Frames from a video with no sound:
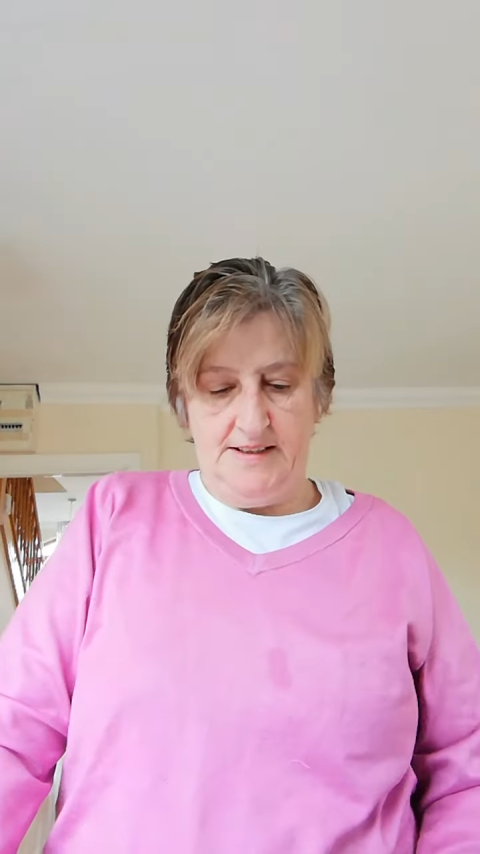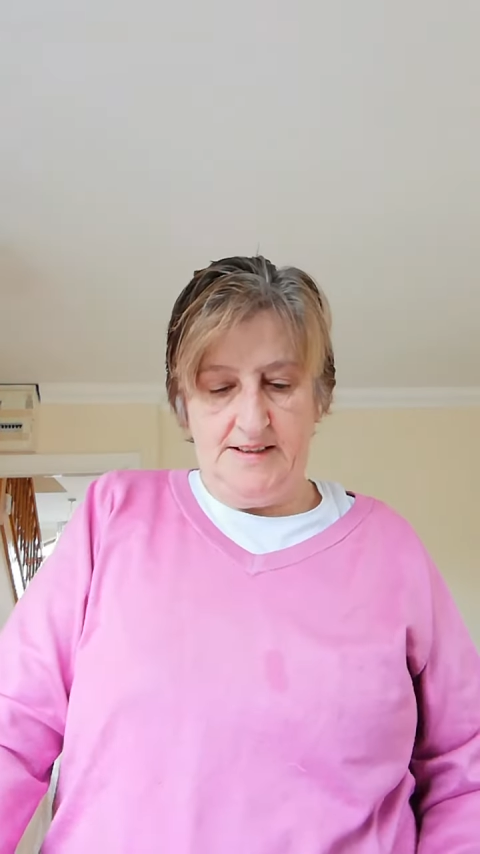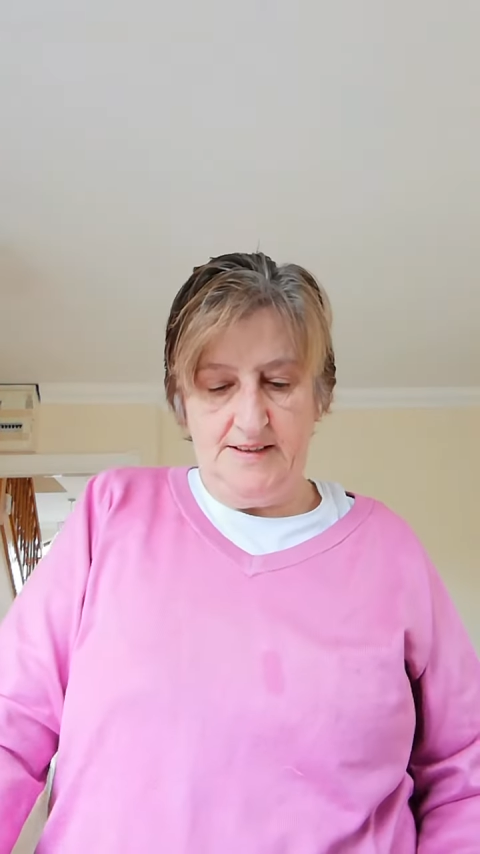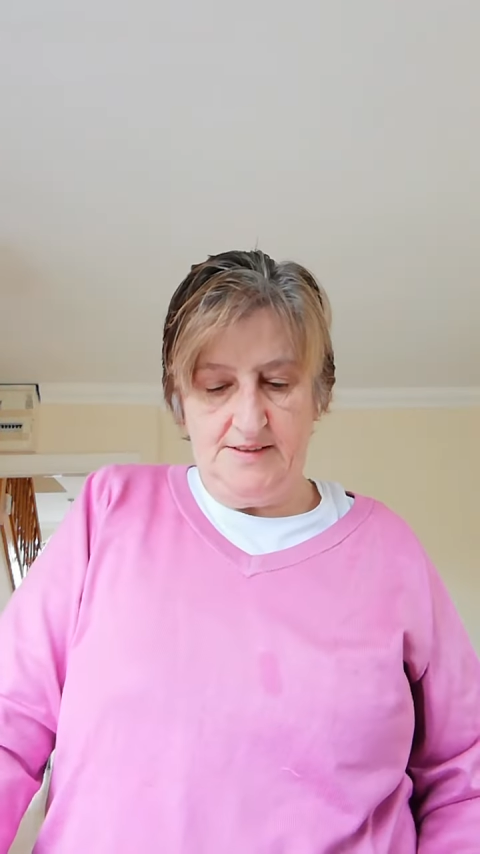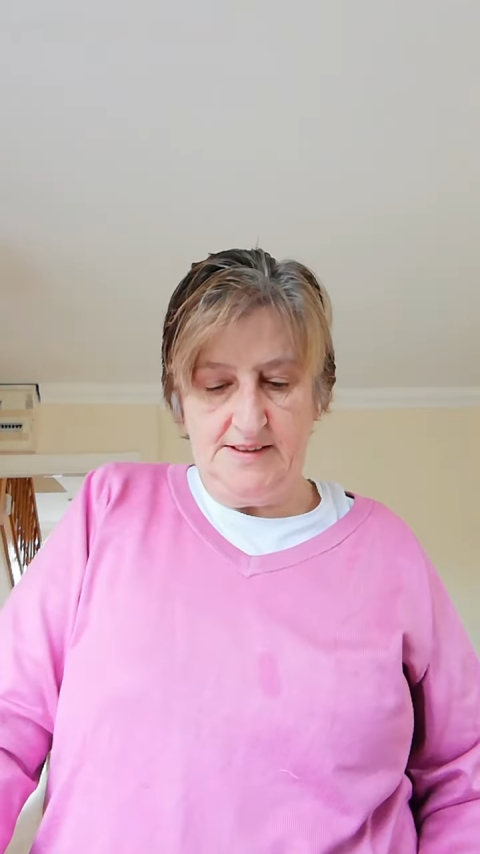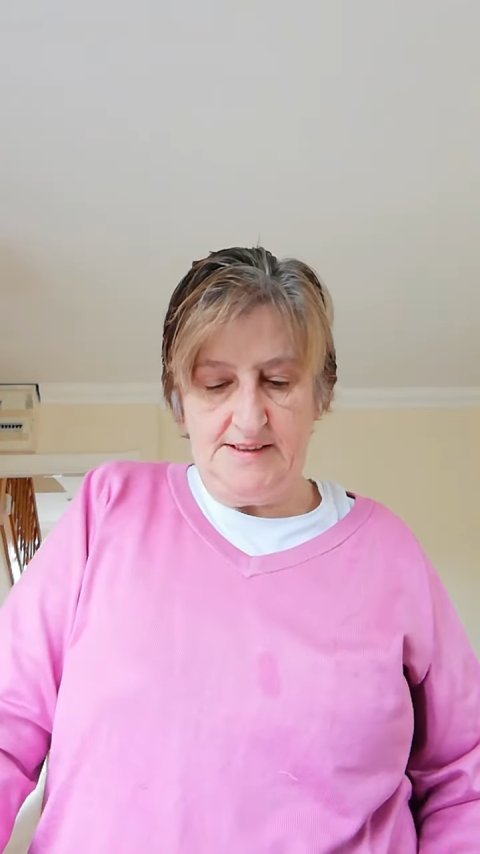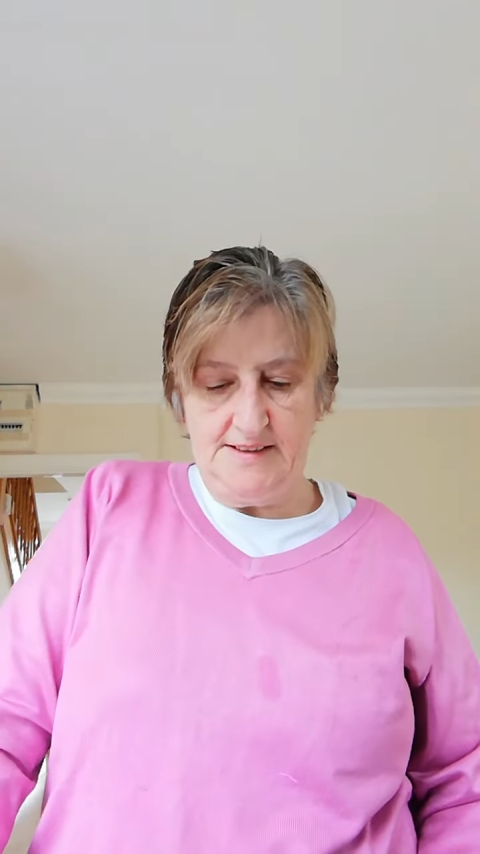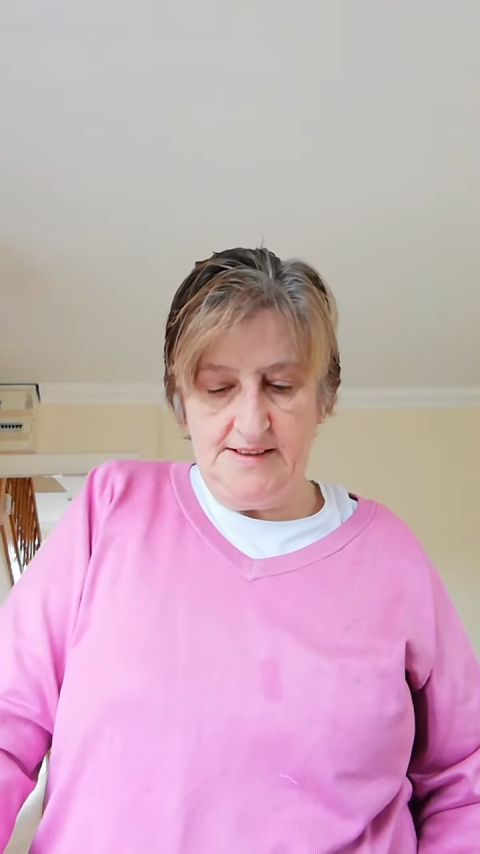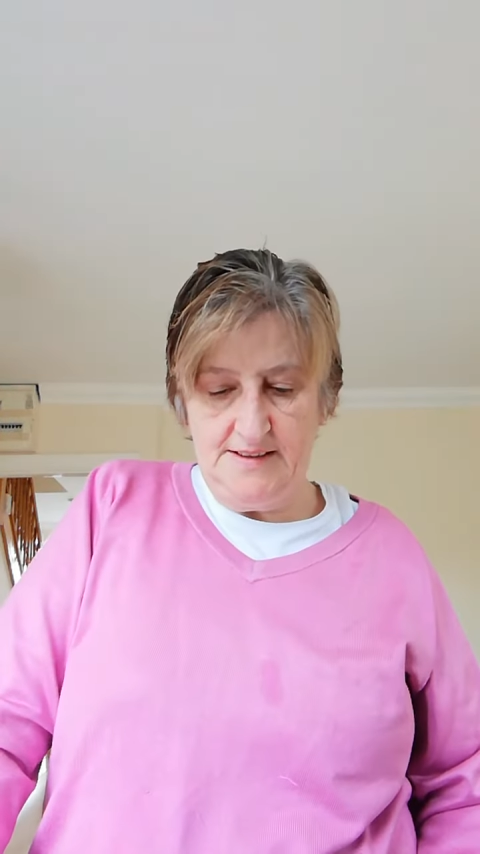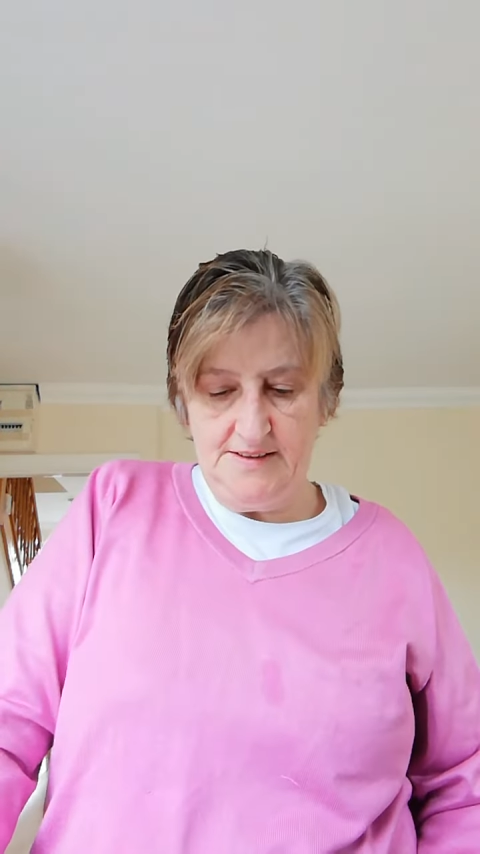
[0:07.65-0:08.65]
Now, this
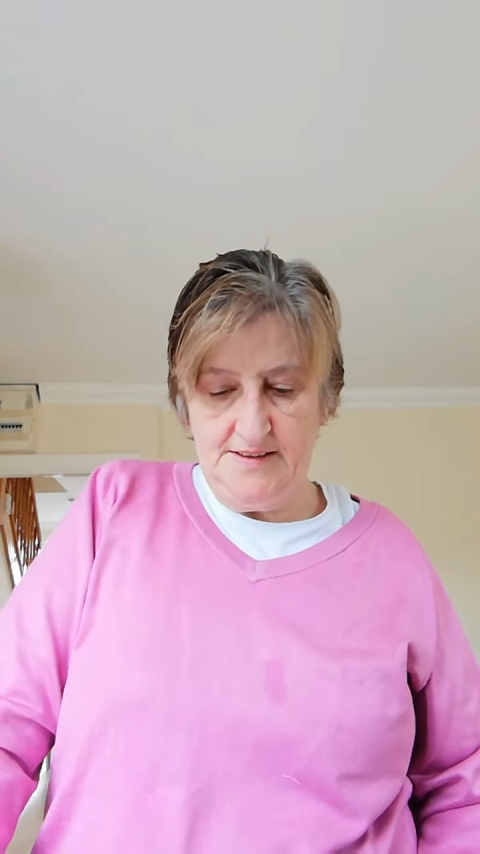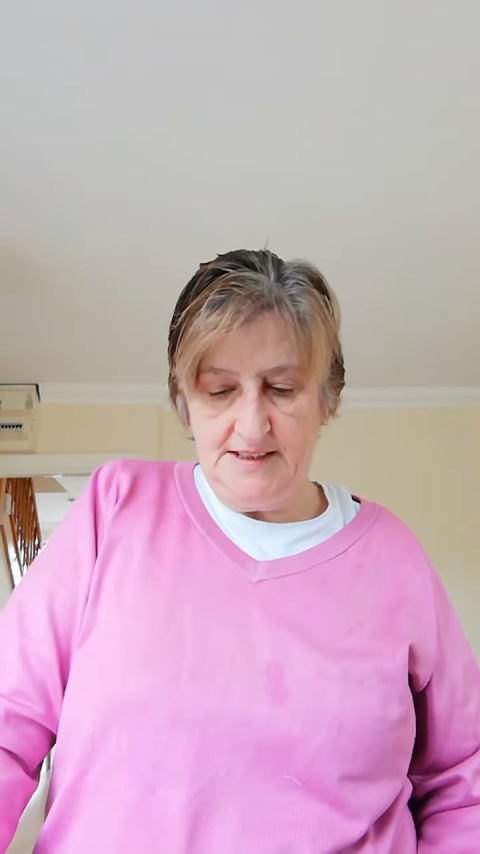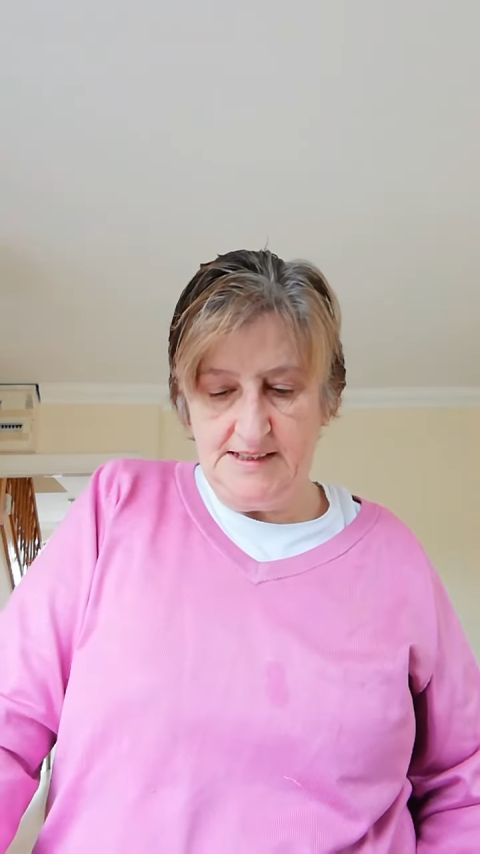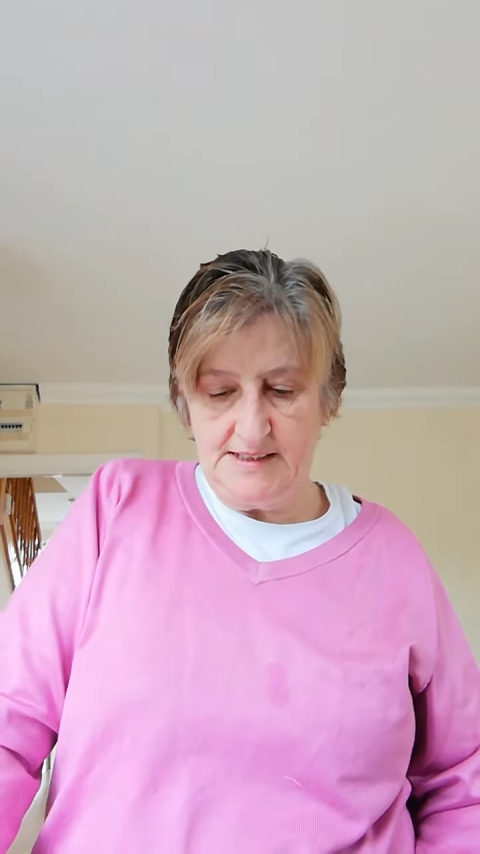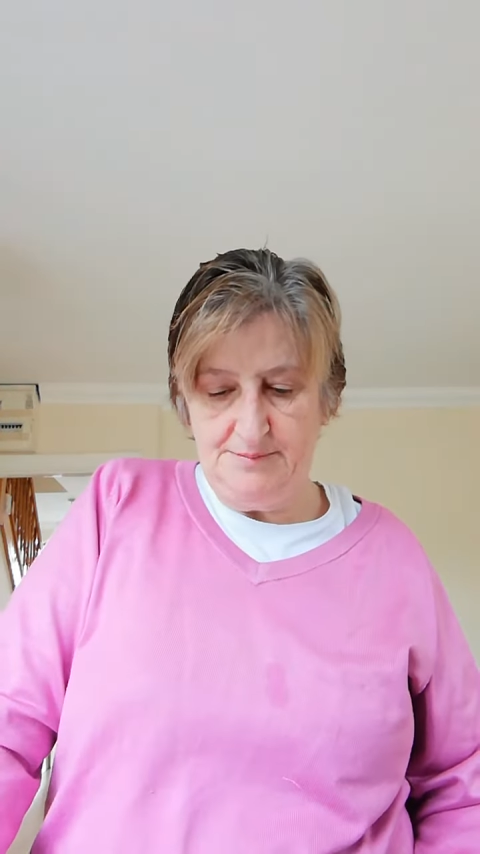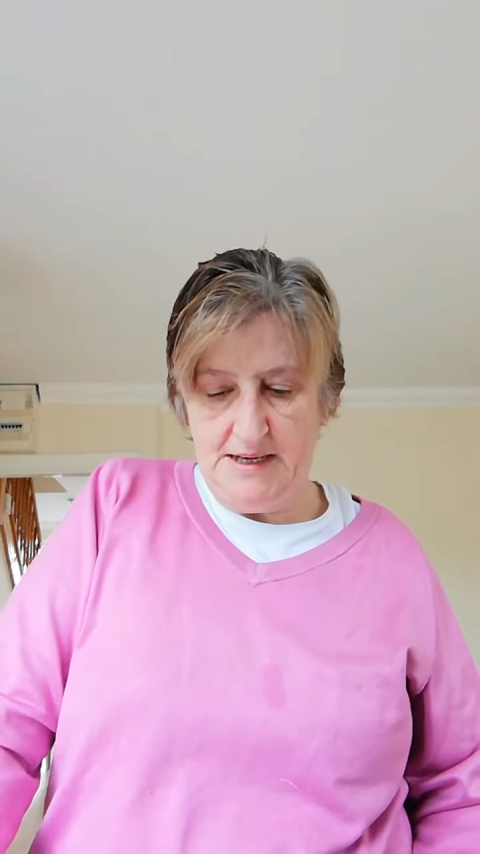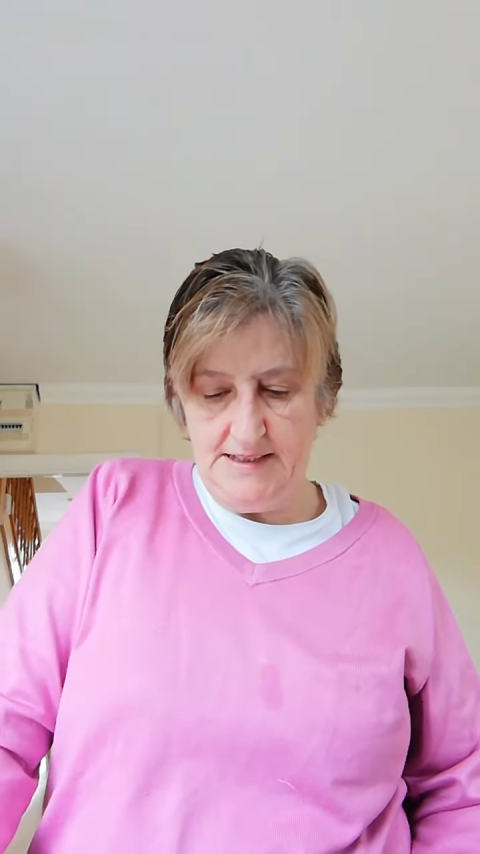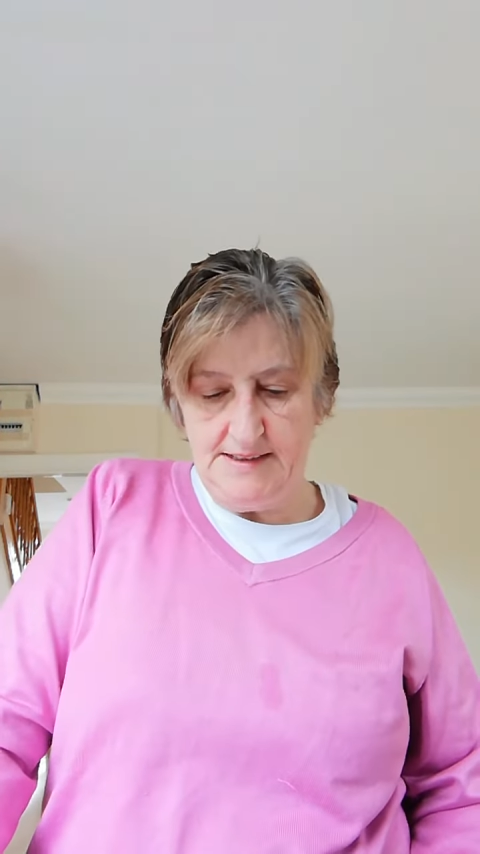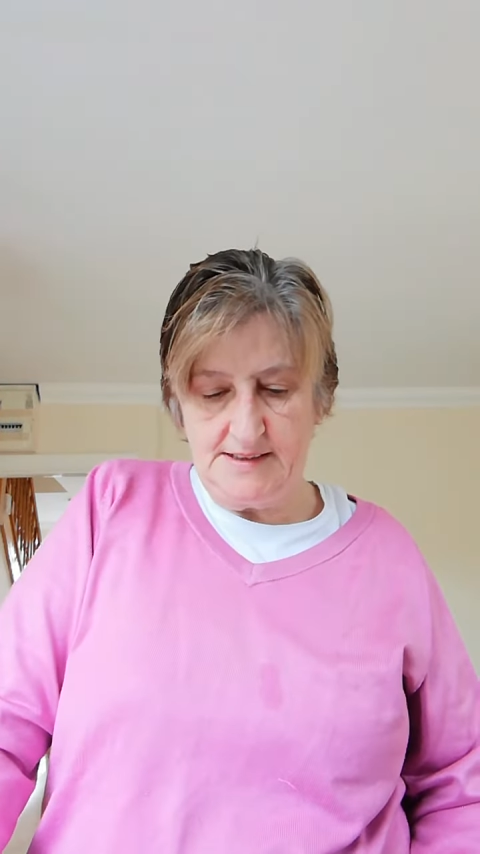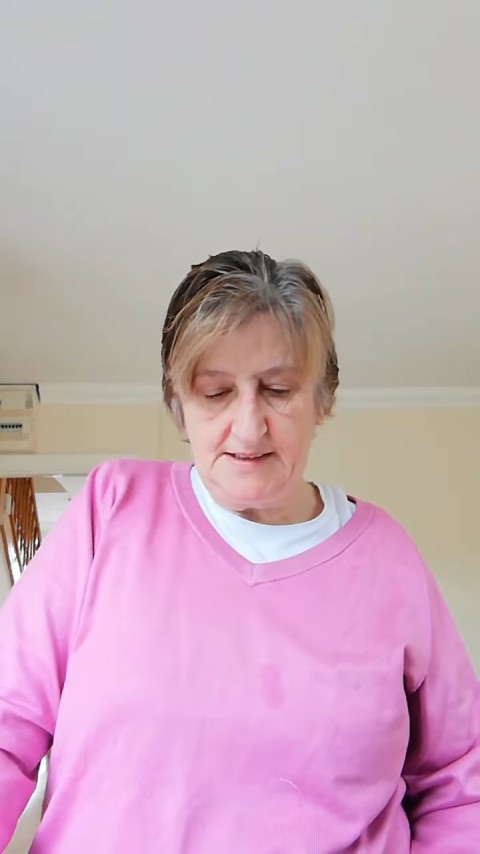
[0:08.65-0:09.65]
is another nice
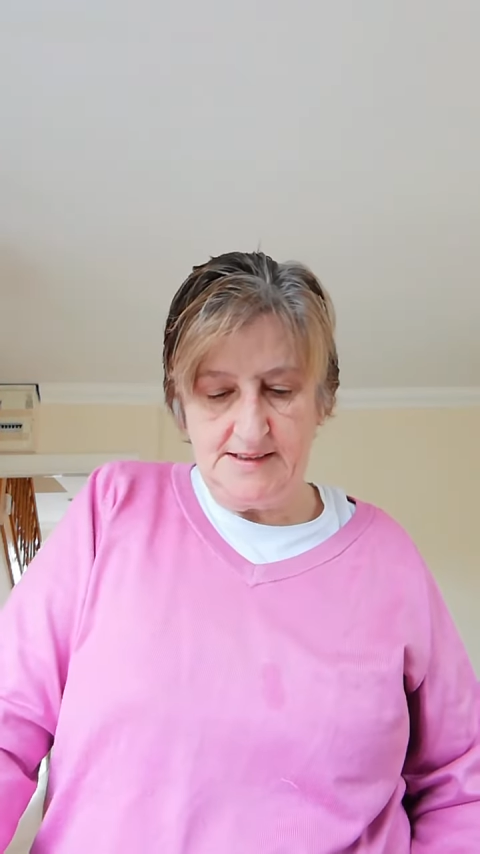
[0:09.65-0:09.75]
ballad.